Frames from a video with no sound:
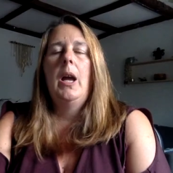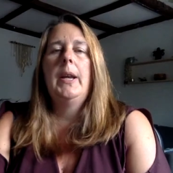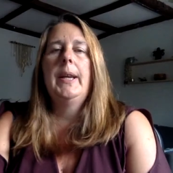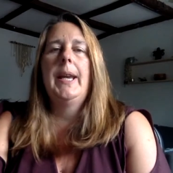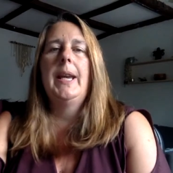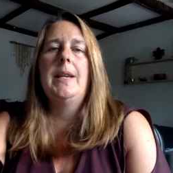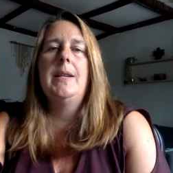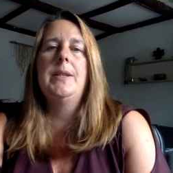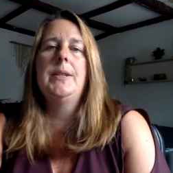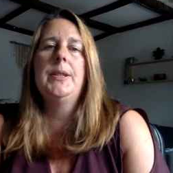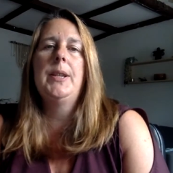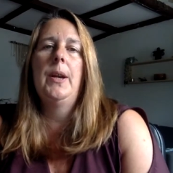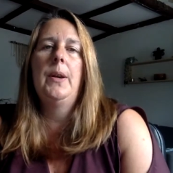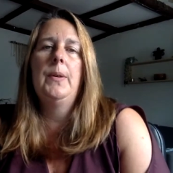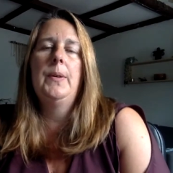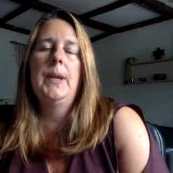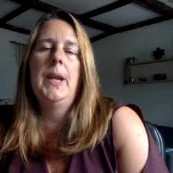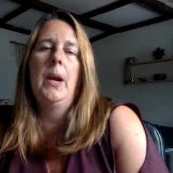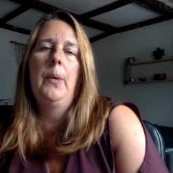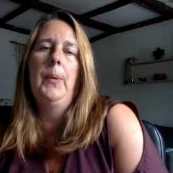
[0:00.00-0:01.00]
Okay, so
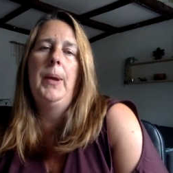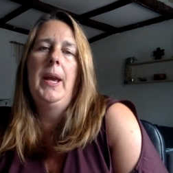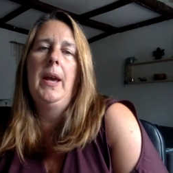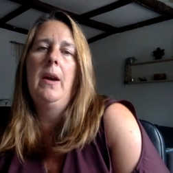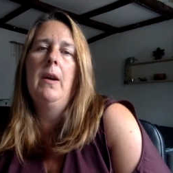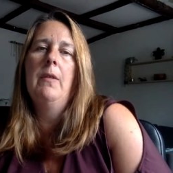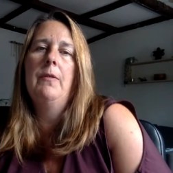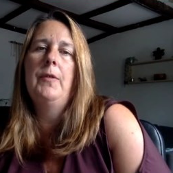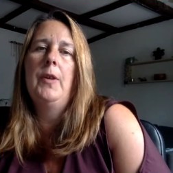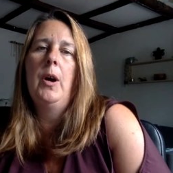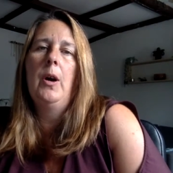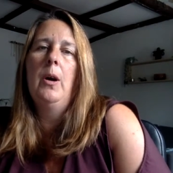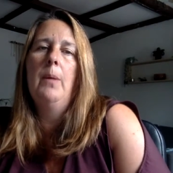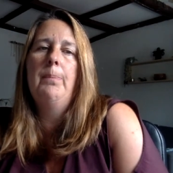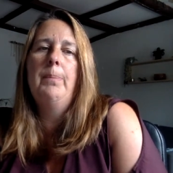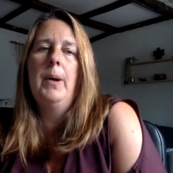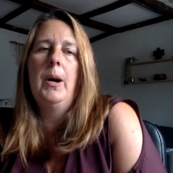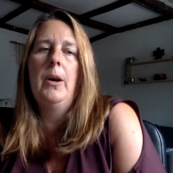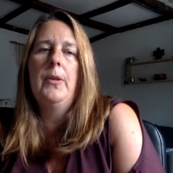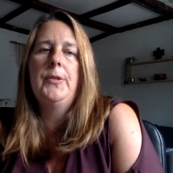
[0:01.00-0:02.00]
now we have our
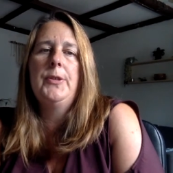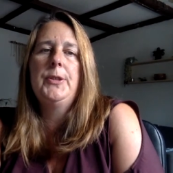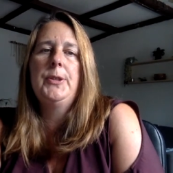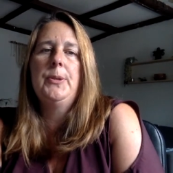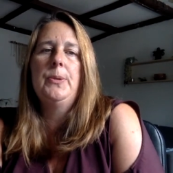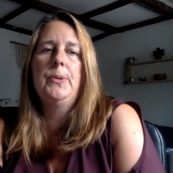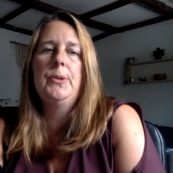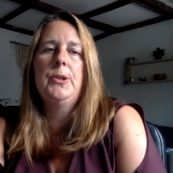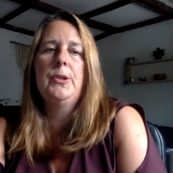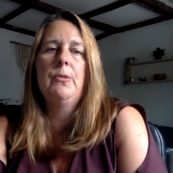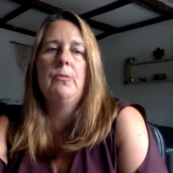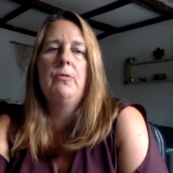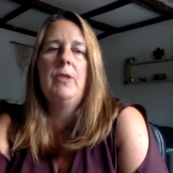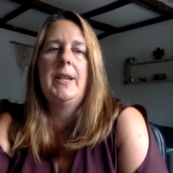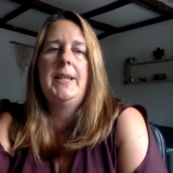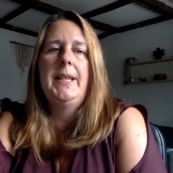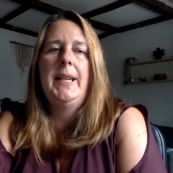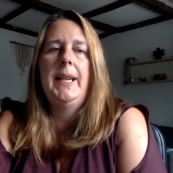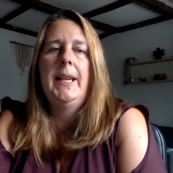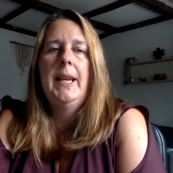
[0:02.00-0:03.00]
bath salts
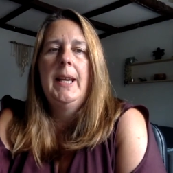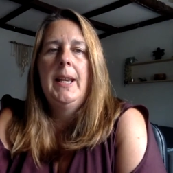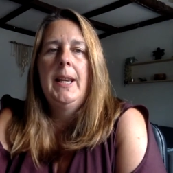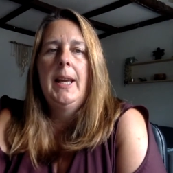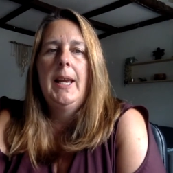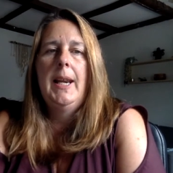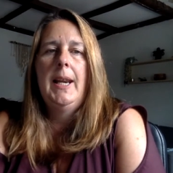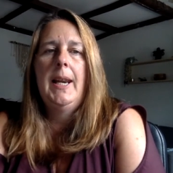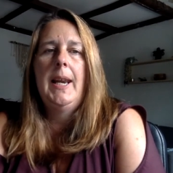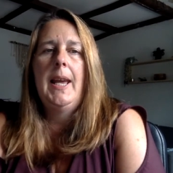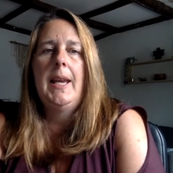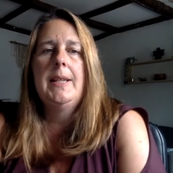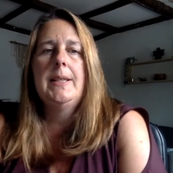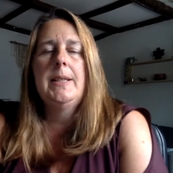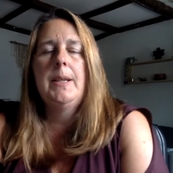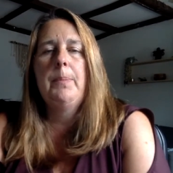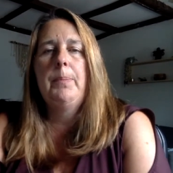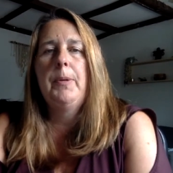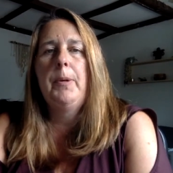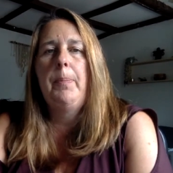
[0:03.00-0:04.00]
ready.
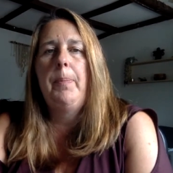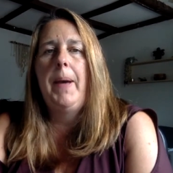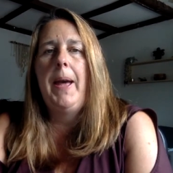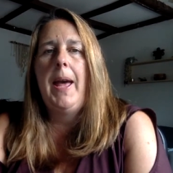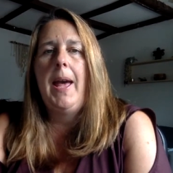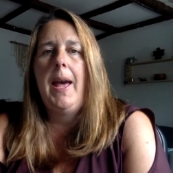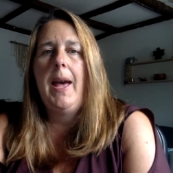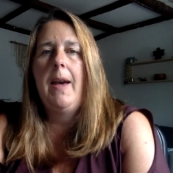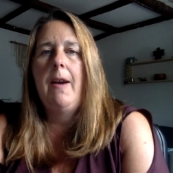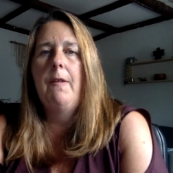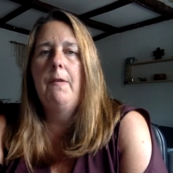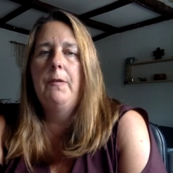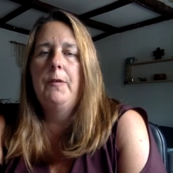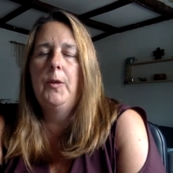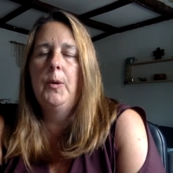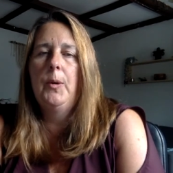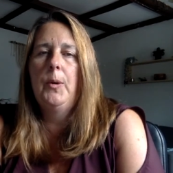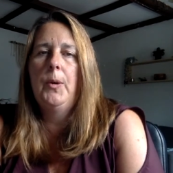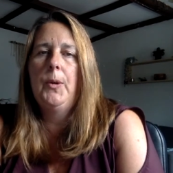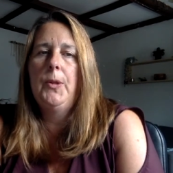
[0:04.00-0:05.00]
Let's prepare
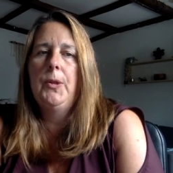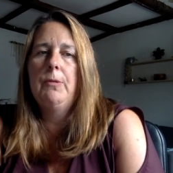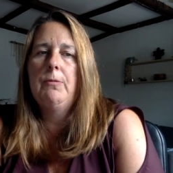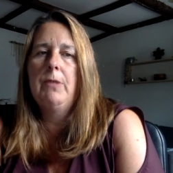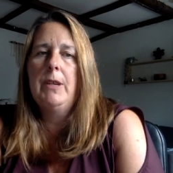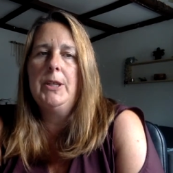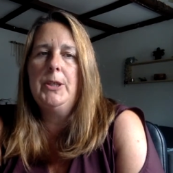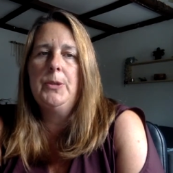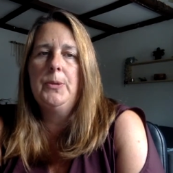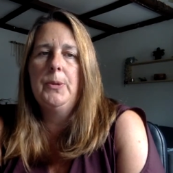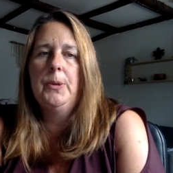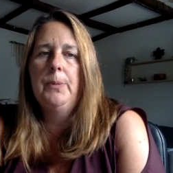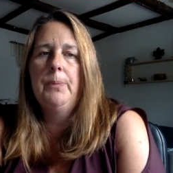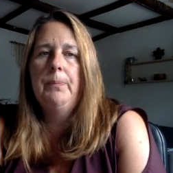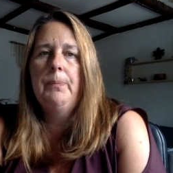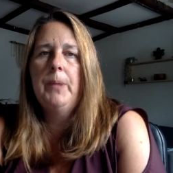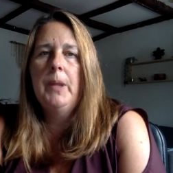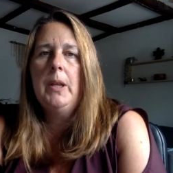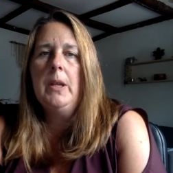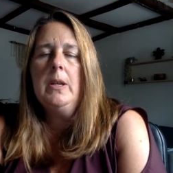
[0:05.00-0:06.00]
for the ritual.
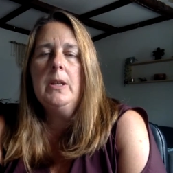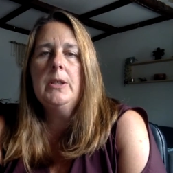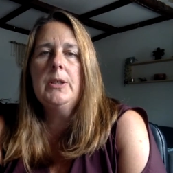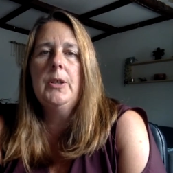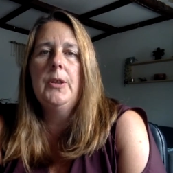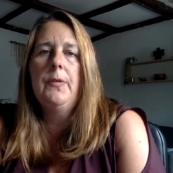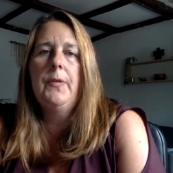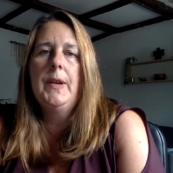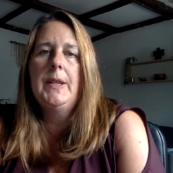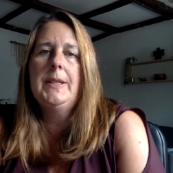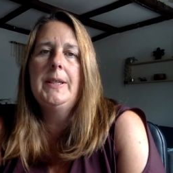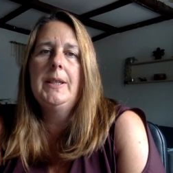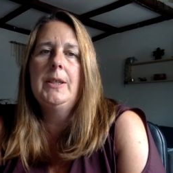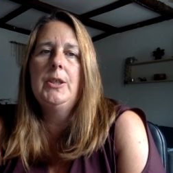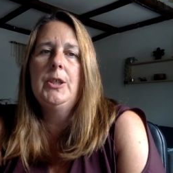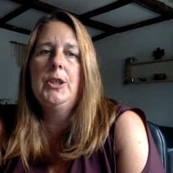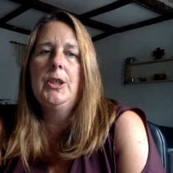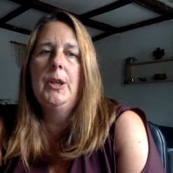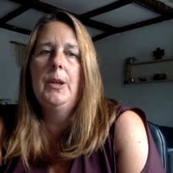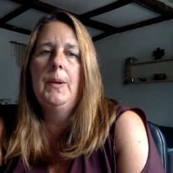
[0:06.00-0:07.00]
So the first thing
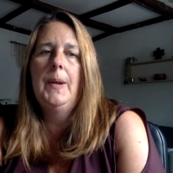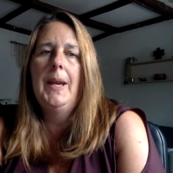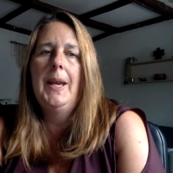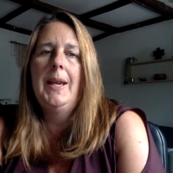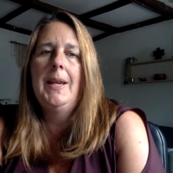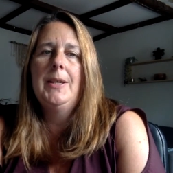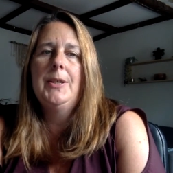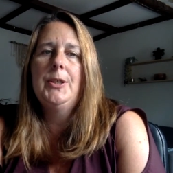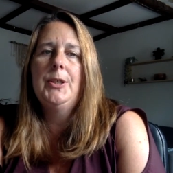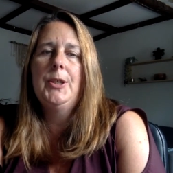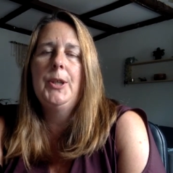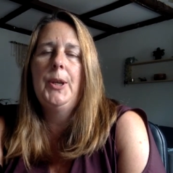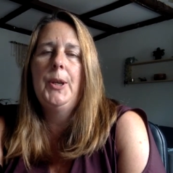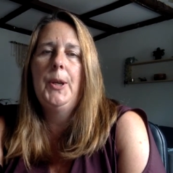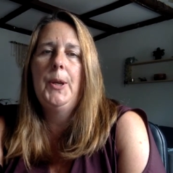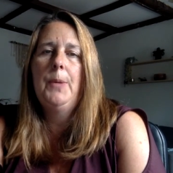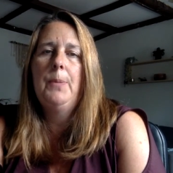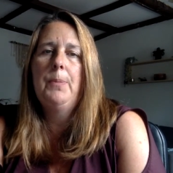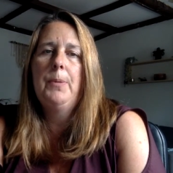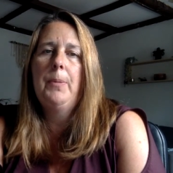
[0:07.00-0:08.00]
to do is
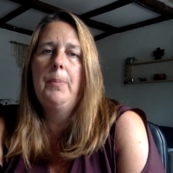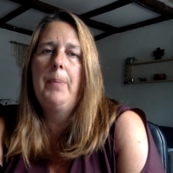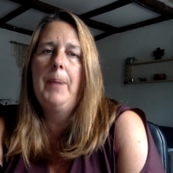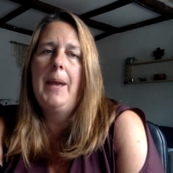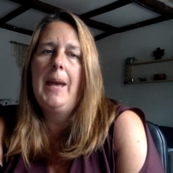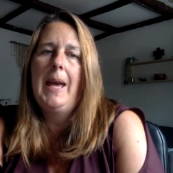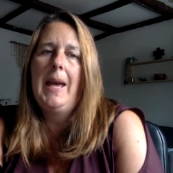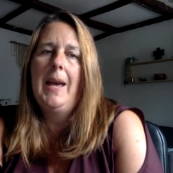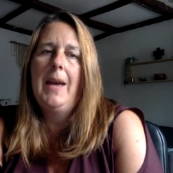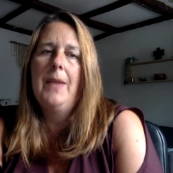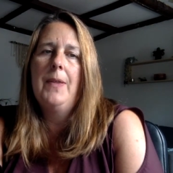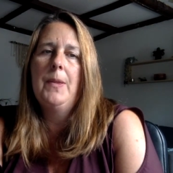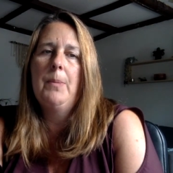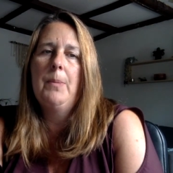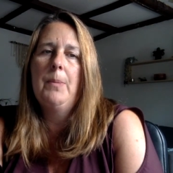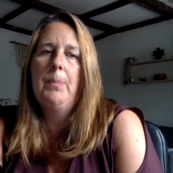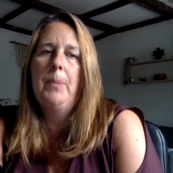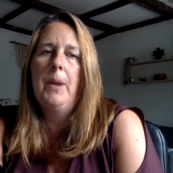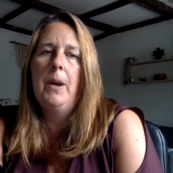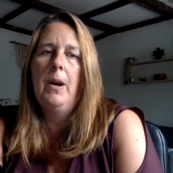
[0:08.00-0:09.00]
to prepare the
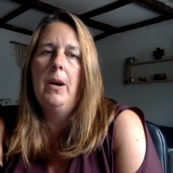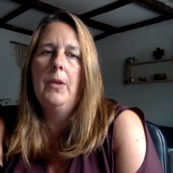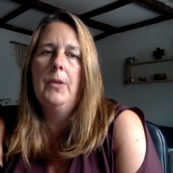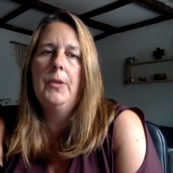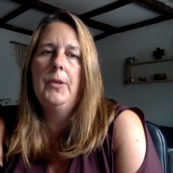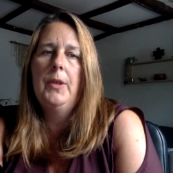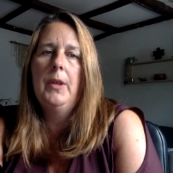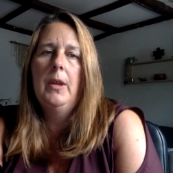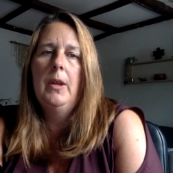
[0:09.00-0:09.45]
bath.